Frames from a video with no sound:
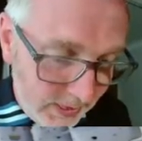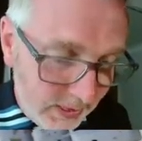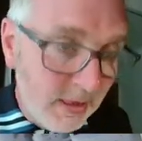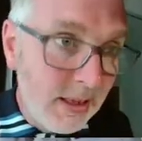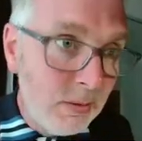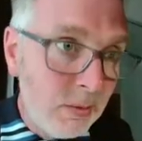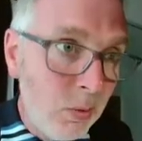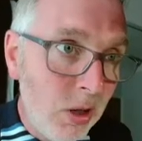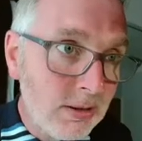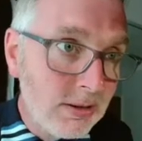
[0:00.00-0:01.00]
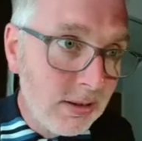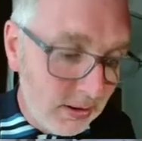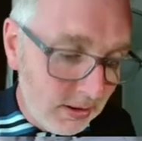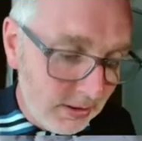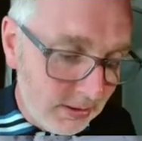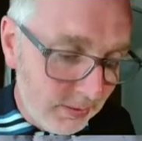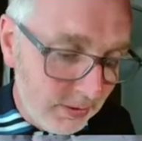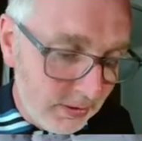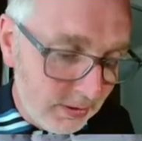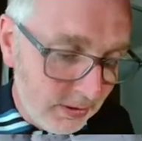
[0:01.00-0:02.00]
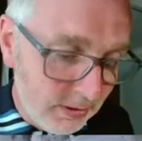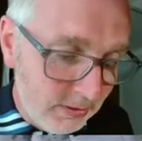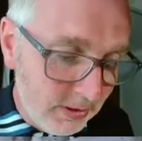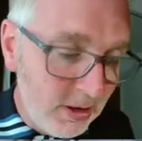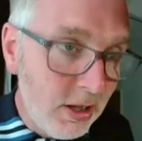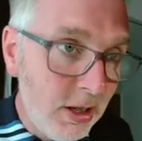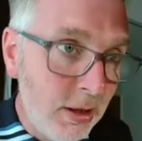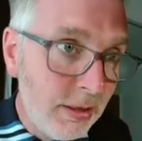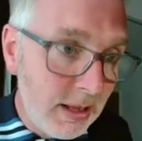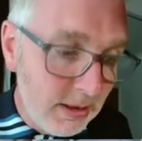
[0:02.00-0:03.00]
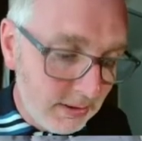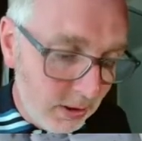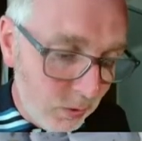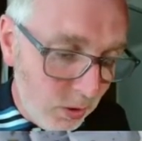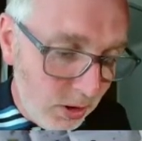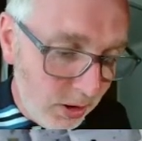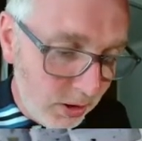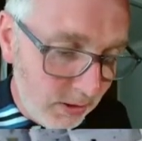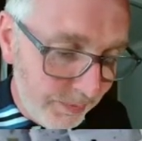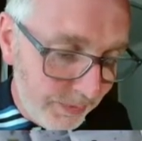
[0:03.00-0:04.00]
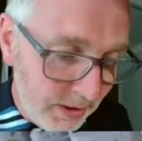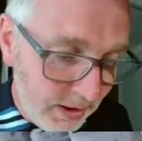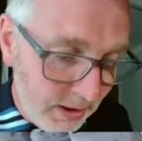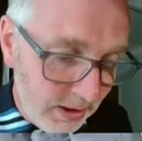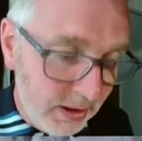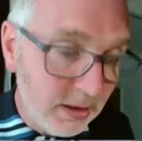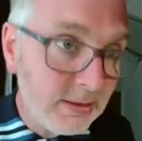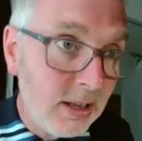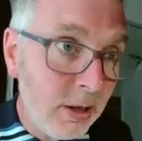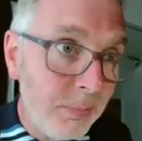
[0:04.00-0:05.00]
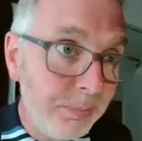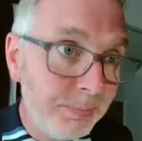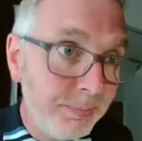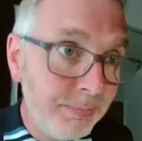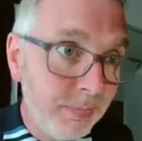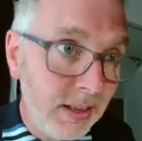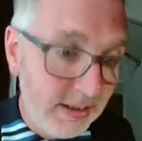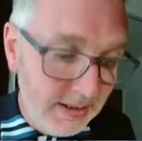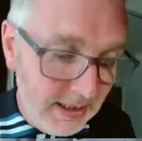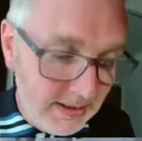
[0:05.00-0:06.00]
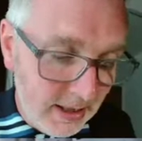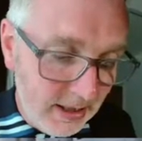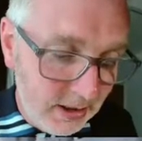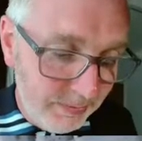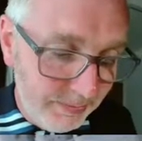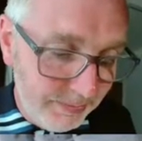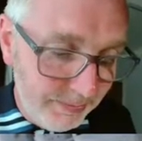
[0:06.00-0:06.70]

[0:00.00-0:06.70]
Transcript: The thing with watercolours, there are certain things that work as um, detail